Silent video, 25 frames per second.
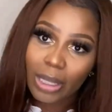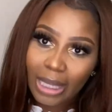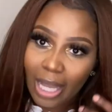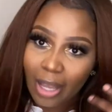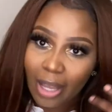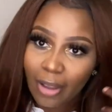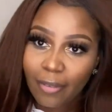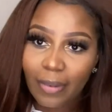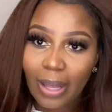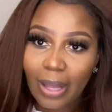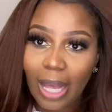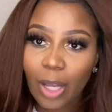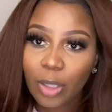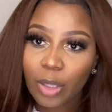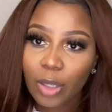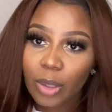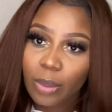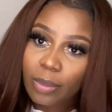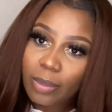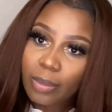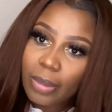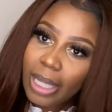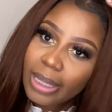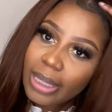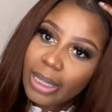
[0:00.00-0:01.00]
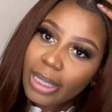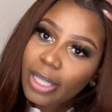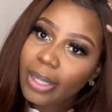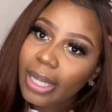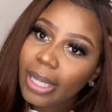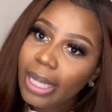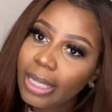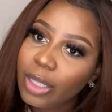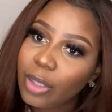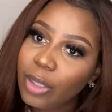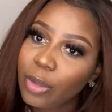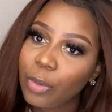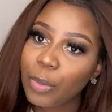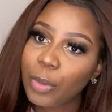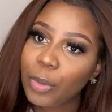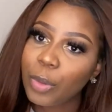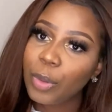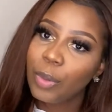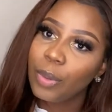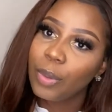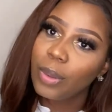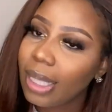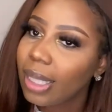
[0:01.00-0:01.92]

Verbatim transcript: that volume right there at the root,